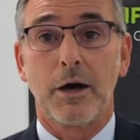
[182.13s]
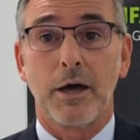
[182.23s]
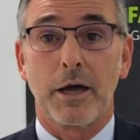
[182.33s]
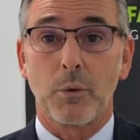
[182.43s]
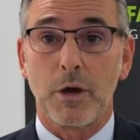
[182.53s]

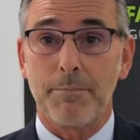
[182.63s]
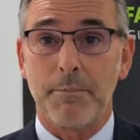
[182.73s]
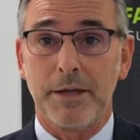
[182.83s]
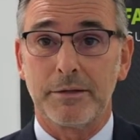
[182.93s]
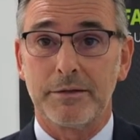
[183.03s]

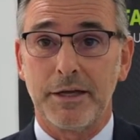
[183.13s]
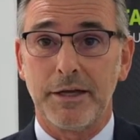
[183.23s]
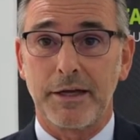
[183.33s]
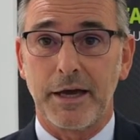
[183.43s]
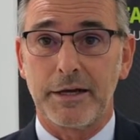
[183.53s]
equipment
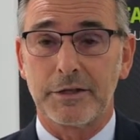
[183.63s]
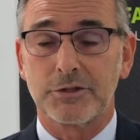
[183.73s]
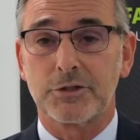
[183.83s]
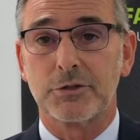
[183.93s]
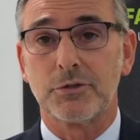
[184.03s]
dedicated
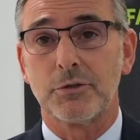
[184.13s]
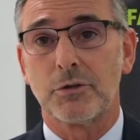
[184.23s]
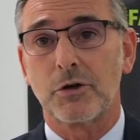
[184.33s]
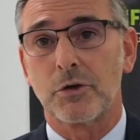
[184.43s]
to